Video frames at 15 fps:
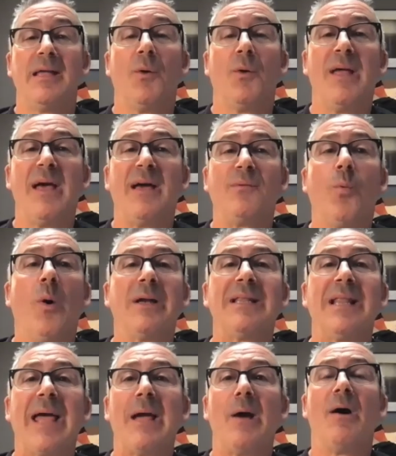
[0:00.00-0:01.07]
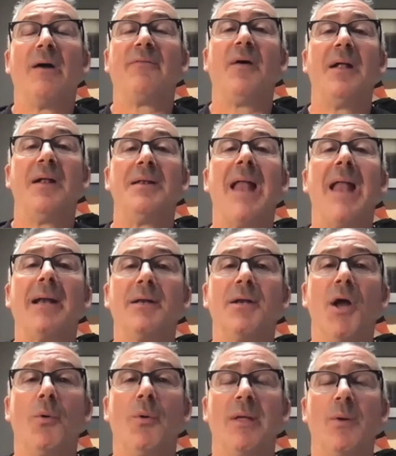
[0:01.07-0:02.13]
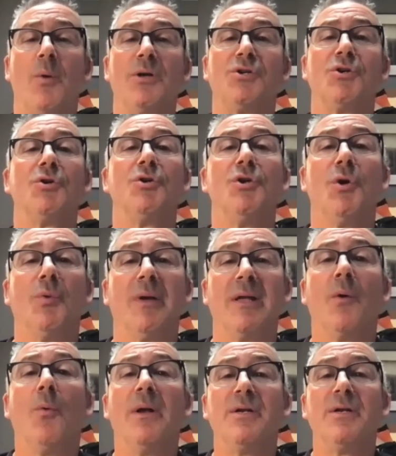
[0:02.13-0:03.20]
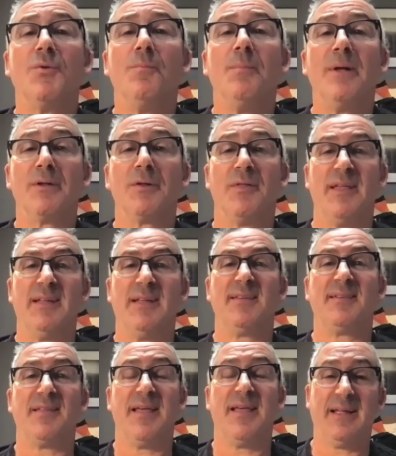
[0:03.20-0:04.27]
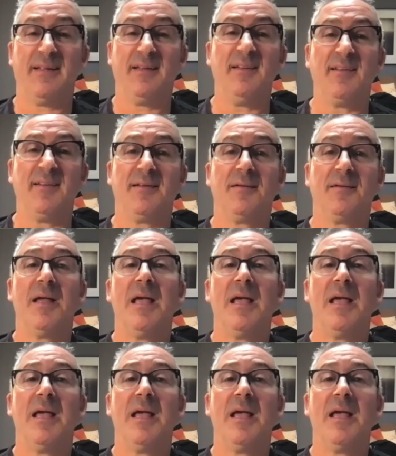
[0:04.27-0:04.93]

We had one layoff, not knowing what you're doing when you build these things.